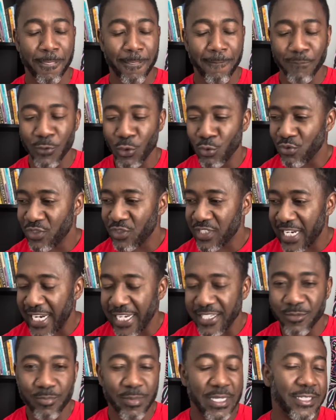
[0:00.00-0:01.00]
Don't
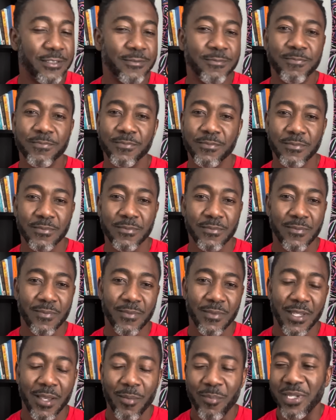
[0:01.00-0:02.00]
chase men.
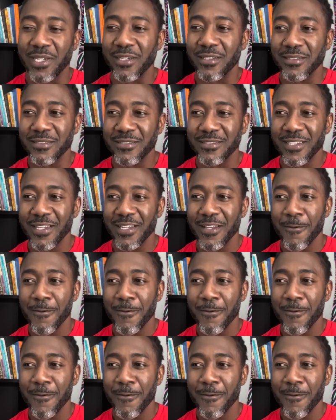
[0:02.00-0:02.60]
Because